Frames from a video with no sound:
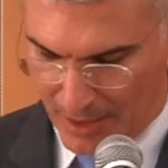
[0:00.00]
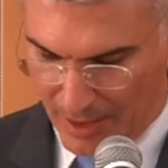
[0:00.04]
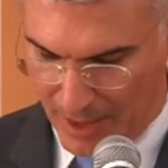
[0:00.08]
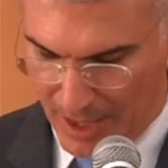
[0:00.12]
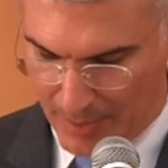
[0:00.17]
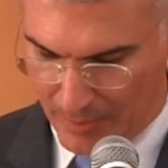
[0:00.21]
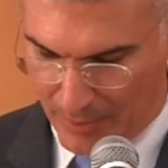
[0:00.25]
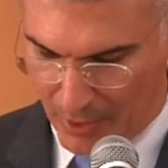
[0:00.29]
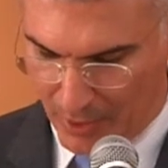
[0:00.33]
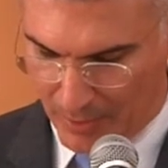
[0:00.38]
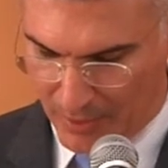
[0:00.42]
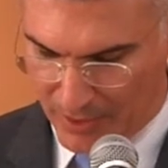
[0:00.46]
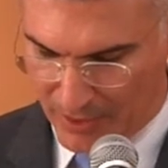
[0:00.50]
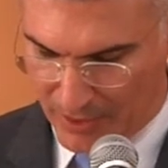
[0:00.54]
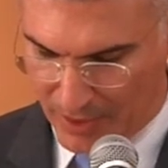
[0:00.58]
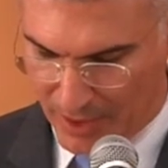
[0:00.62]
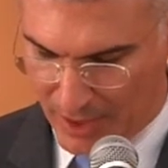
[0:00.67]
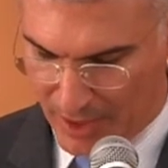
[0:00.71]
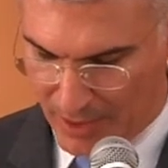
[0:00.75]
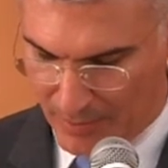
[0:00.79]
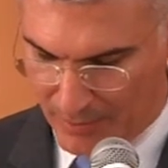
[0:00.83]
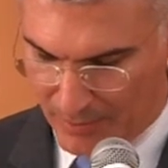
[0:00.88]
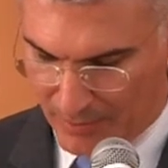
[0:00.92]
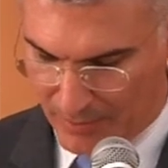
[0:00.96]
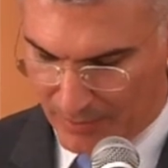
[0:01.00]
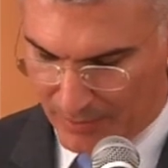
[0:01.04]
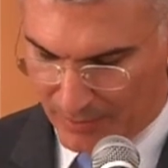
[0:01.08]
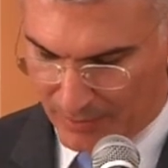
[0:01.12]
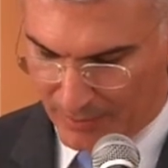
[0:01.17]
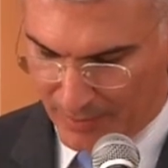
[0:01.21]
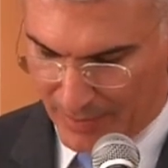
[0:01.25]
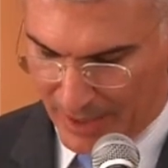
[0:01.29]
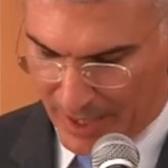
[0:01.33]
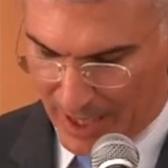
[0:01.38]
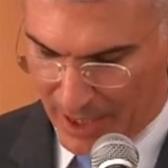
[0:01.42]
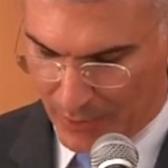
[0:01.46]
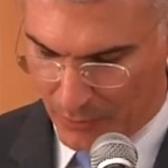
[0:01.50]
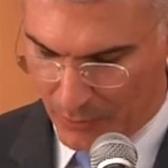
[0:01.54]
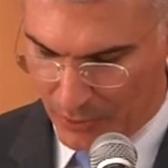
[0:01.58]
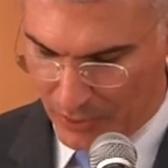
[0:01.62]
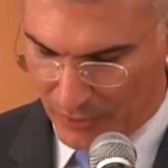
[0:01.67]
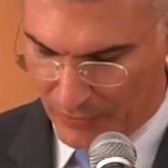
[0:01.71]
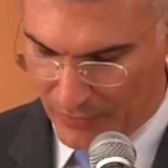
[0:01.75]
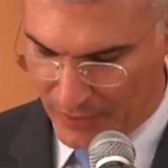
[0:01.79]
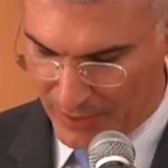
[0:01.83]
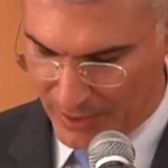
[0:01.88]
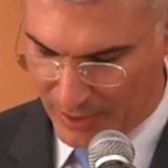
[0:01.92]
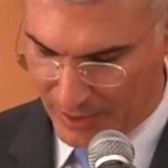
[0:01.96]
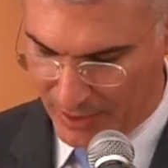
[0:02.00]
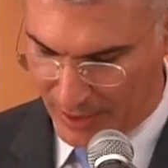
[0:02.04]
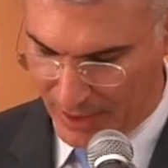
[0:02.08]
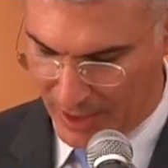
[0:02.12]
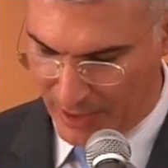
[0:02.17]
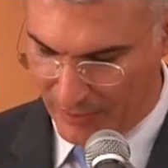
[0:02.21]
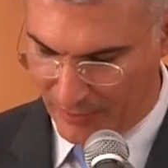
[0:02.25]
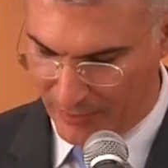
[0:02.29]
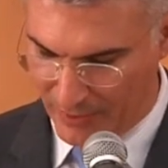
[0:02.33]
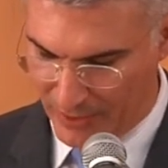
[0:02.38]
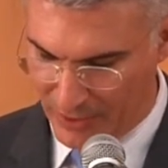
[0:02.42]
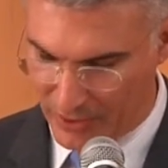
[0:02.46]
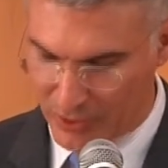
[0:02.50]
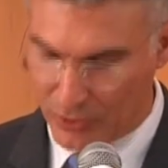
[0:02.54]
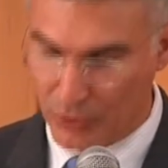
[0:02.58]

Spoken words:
I promised him I would visit Haifa